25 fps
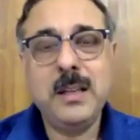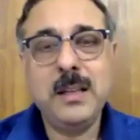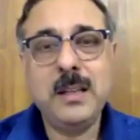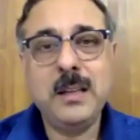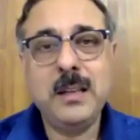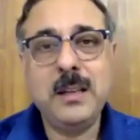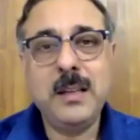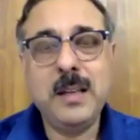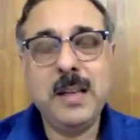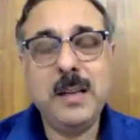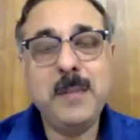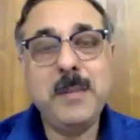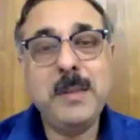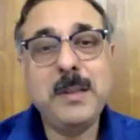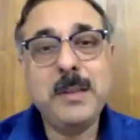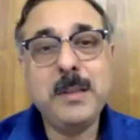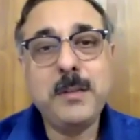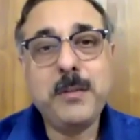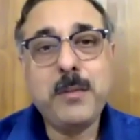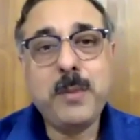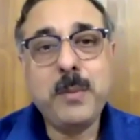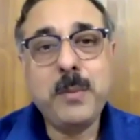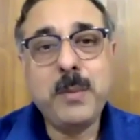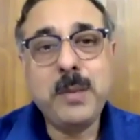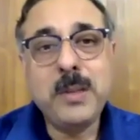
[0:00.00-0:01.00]
emitted
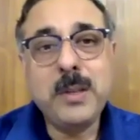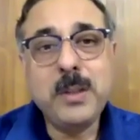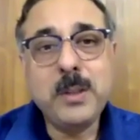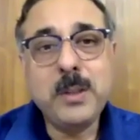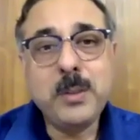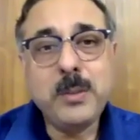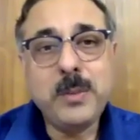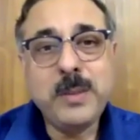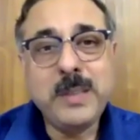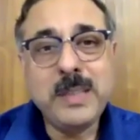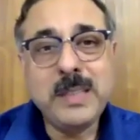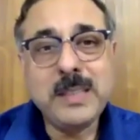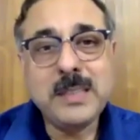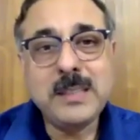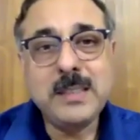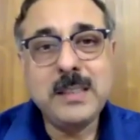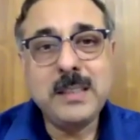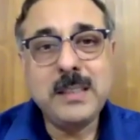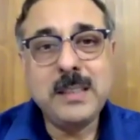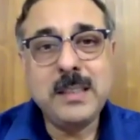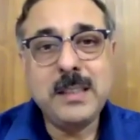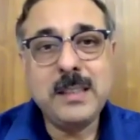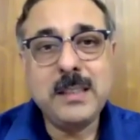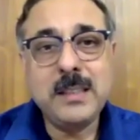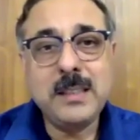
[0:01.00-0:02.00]
from earthquakes,
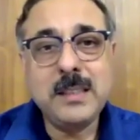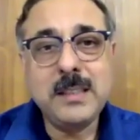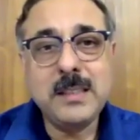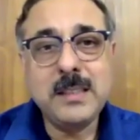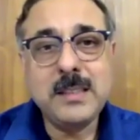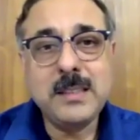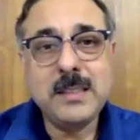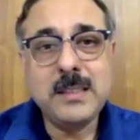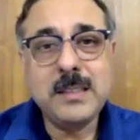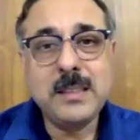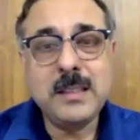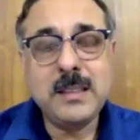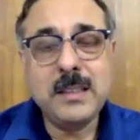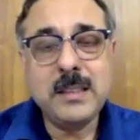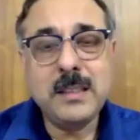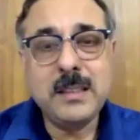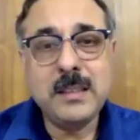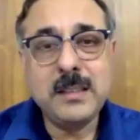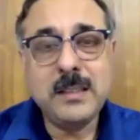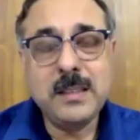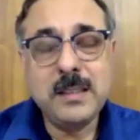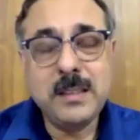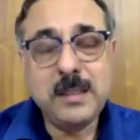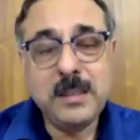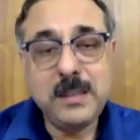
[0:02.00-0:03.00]
then it is
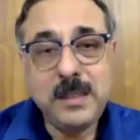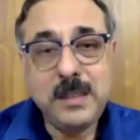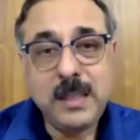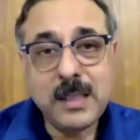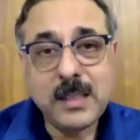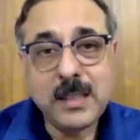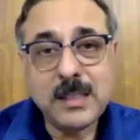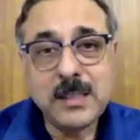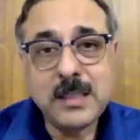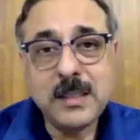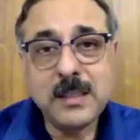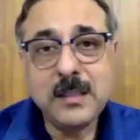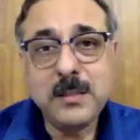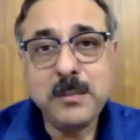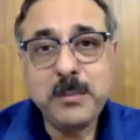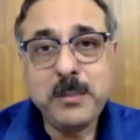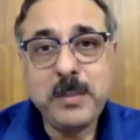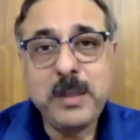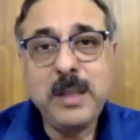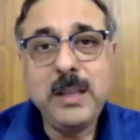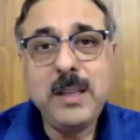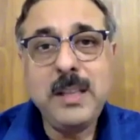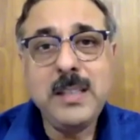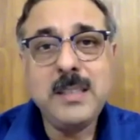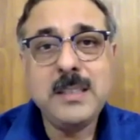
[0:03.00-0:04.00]
that there are certain
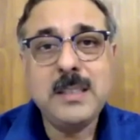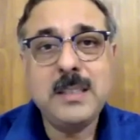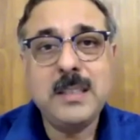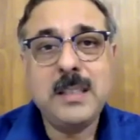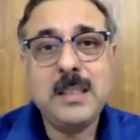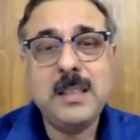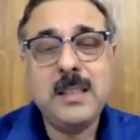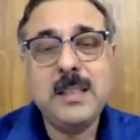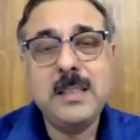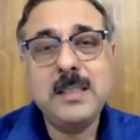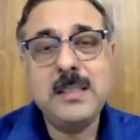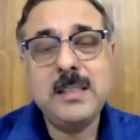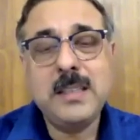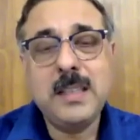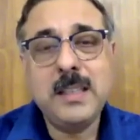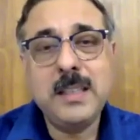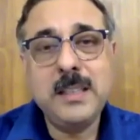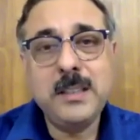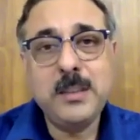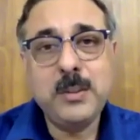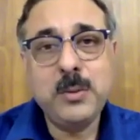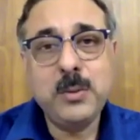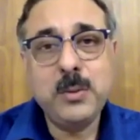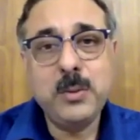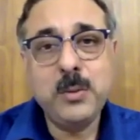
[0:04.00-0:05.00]
buildings that are
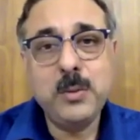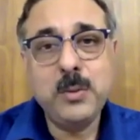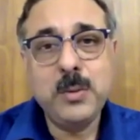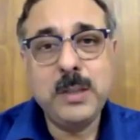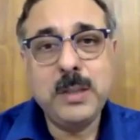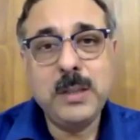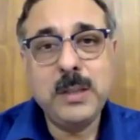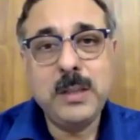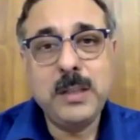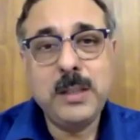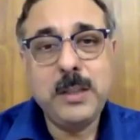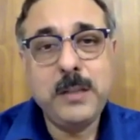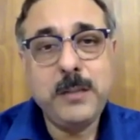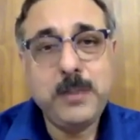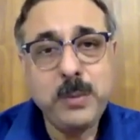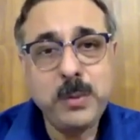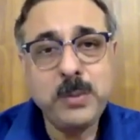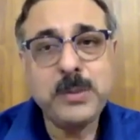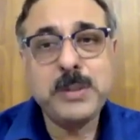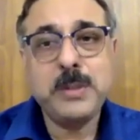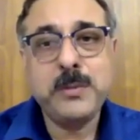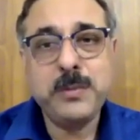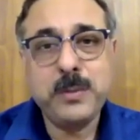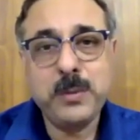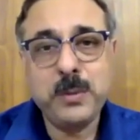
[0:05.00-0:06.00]
designed to
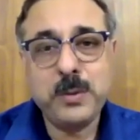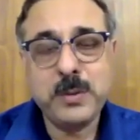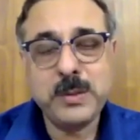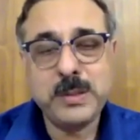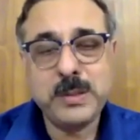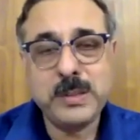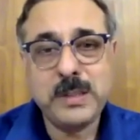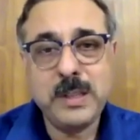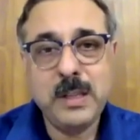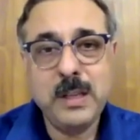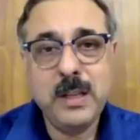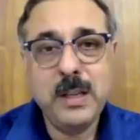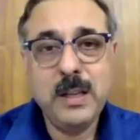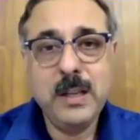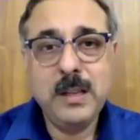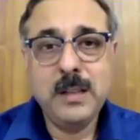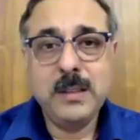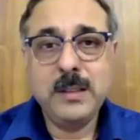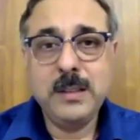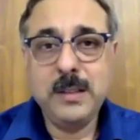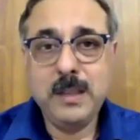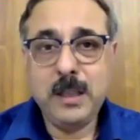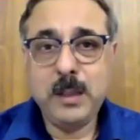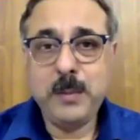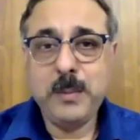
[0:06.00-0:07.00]
diffuse the force,
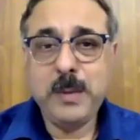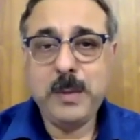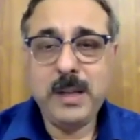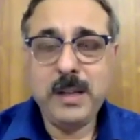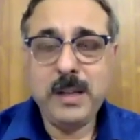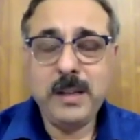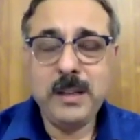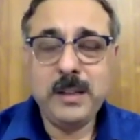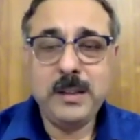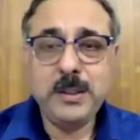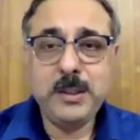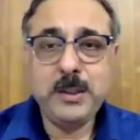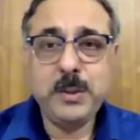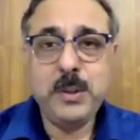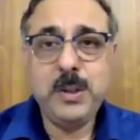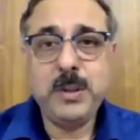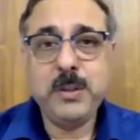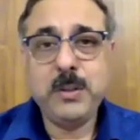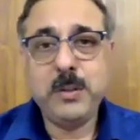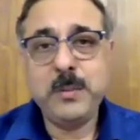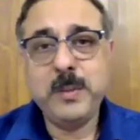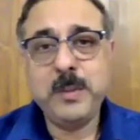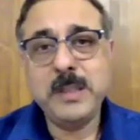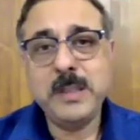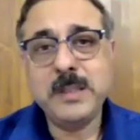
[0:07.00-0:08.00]
thereby showing
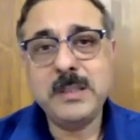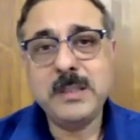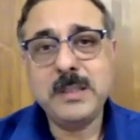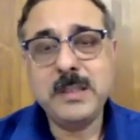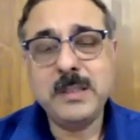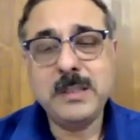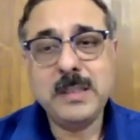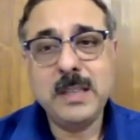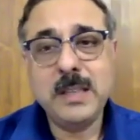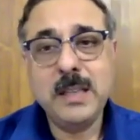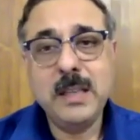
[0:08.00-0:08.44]
robustness.